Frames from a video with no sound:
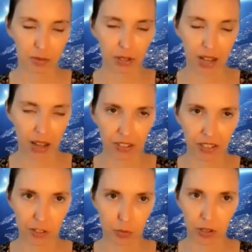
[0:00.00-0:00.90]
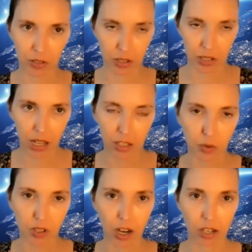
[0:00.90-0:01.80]
We don't have his words to tell us
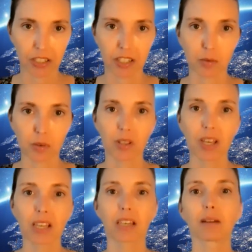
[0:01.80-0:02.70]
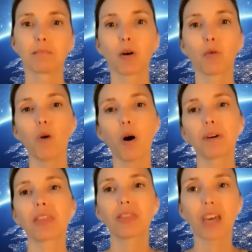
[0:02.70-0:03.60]
what Socrates was thinking. But what
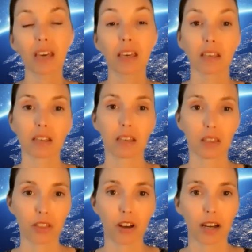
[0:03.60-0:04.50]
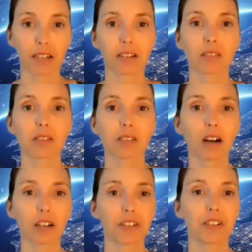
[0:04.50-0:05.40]
we think he thought is that
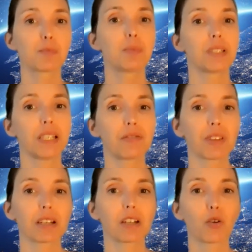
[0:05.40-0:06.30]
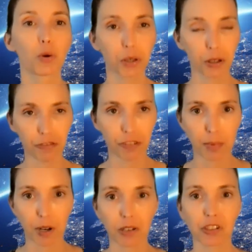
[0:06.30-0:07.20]
Socrates believed that in order for a
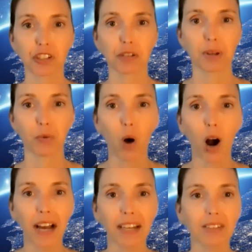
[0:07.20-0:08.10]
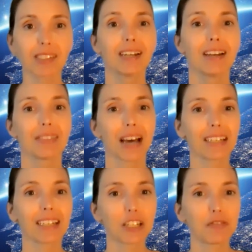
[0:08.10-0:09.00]
person to be wise,
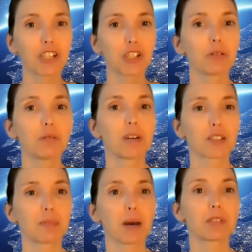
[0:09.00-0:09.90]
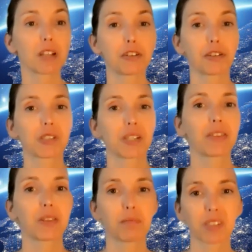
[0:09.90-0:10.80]
that individual must be able to
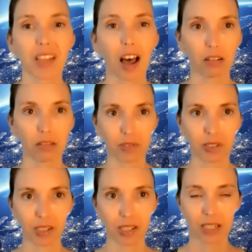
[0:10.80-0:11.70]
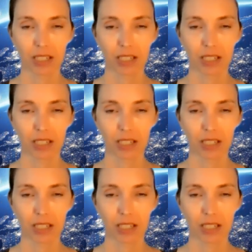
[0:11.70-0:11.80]
understand themselves.